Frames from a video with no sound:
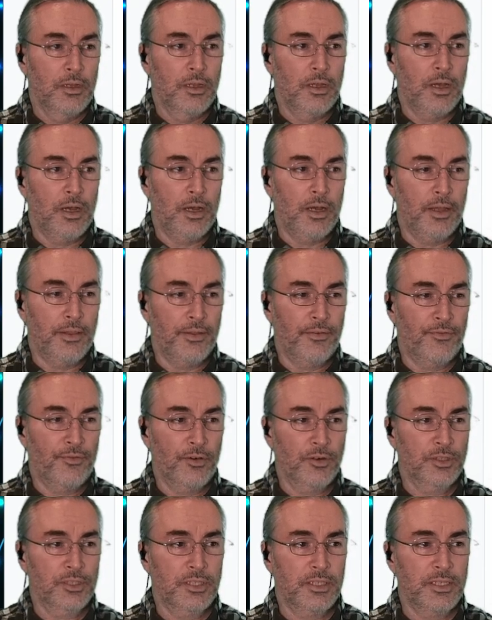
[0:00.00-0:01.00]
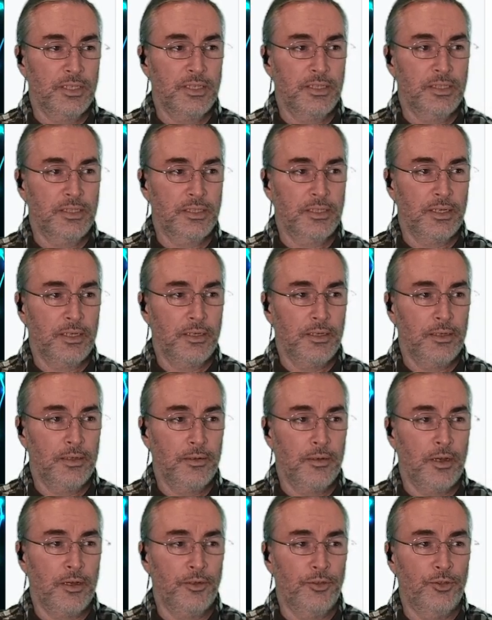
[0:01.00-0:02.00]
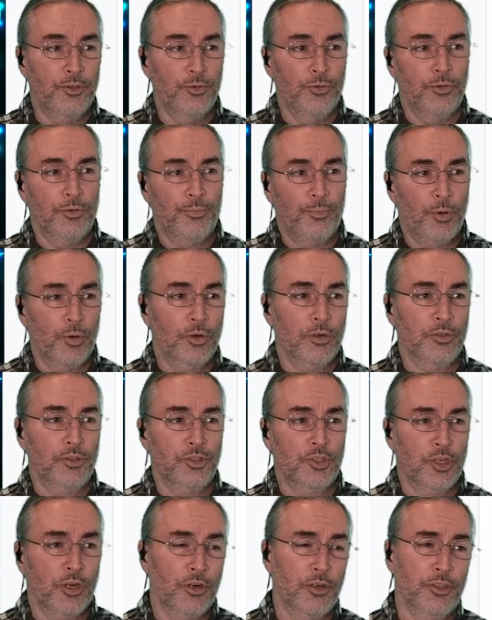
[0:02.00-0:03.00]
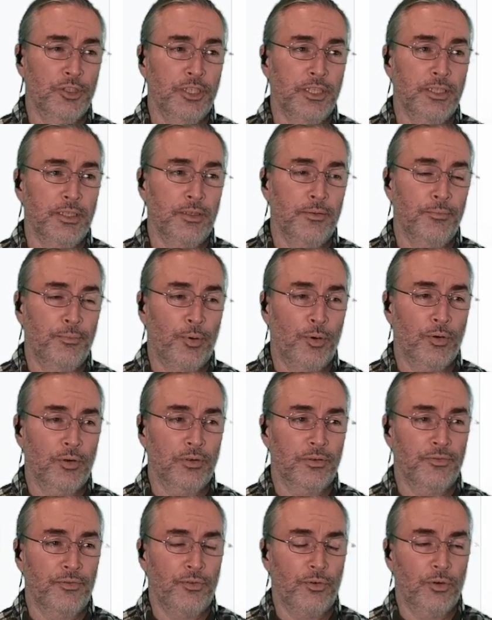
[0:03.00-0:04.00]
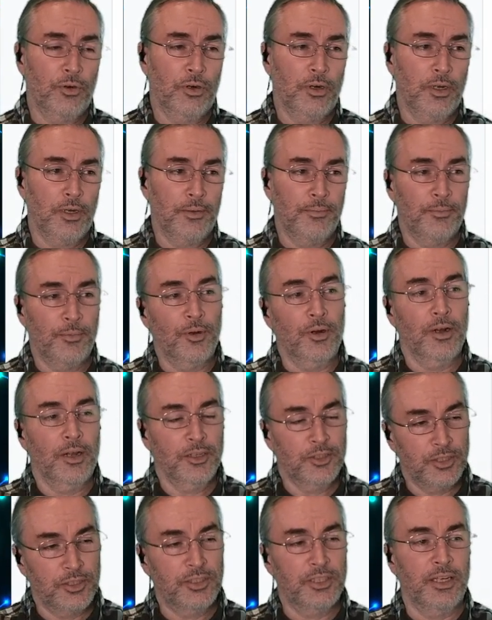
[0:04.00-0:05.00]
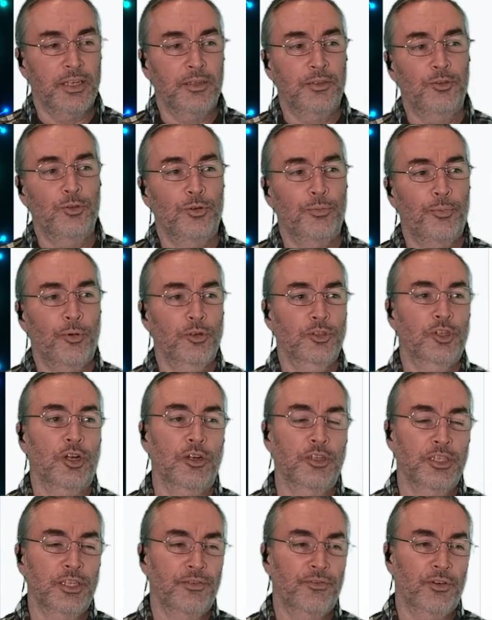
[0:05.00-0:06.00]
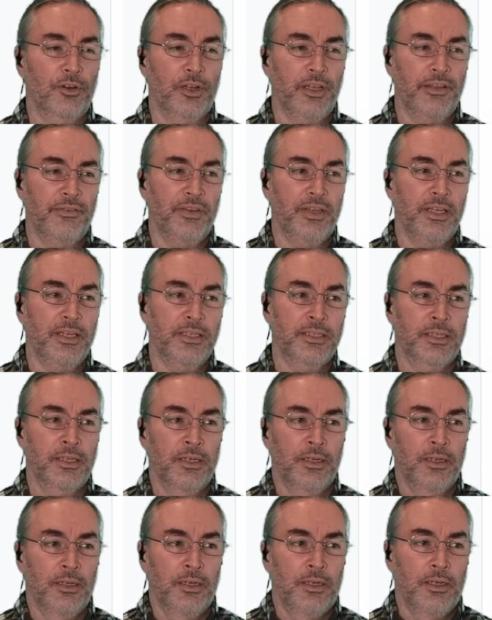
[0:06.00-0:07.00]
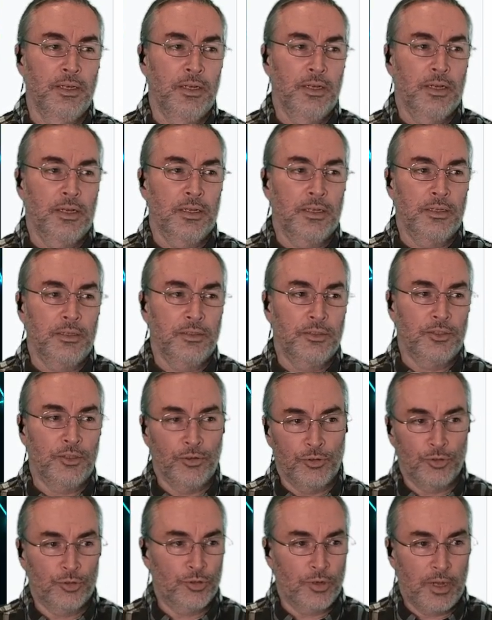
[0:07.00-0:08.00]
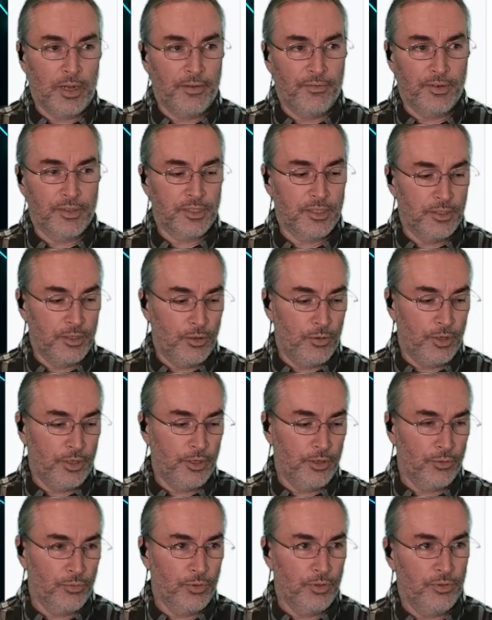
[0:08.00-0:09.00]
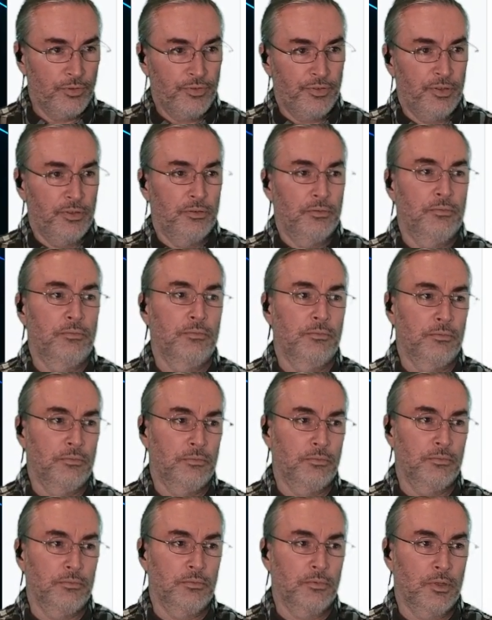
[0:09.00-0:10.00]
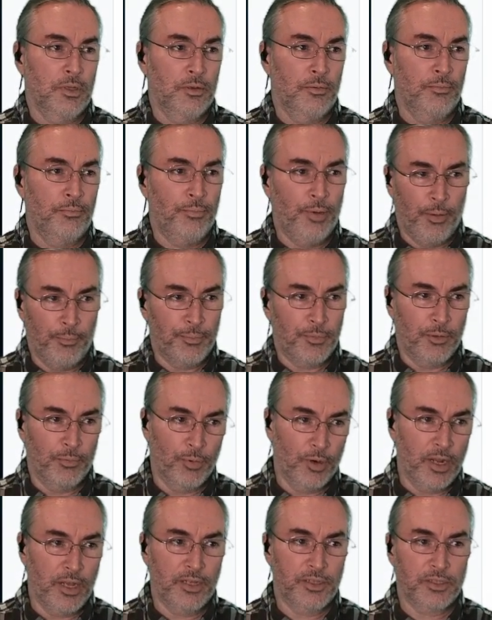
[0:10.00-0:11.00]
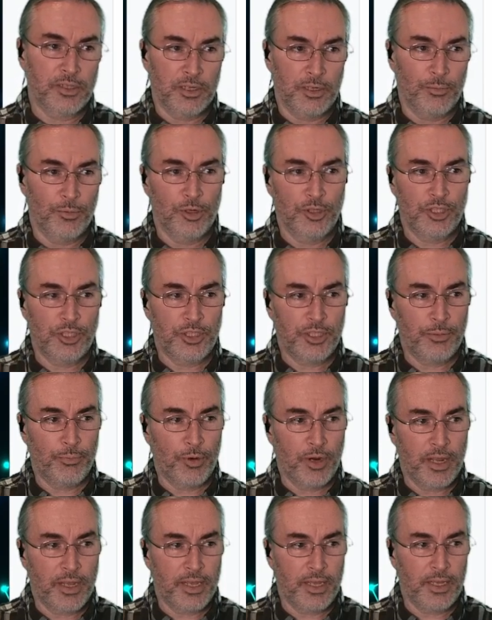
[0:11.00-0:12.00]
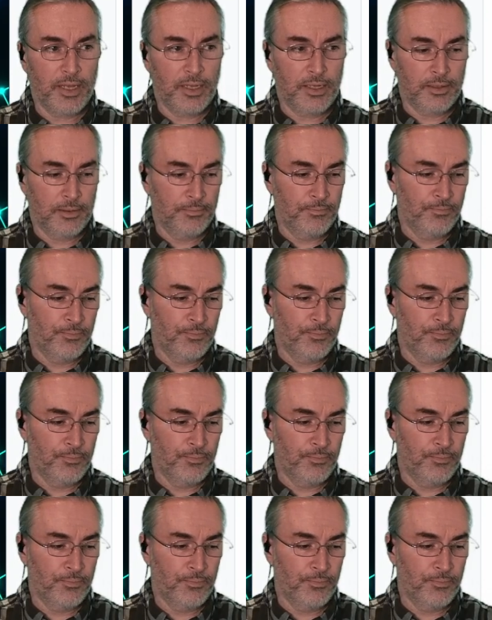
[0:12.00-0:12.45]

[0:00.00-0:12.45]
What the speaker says: The first is a dual port charging port for, or I should say, dual port charging for EVs. Don't drive with snow on your roof. Pump the brakes on emergency braking.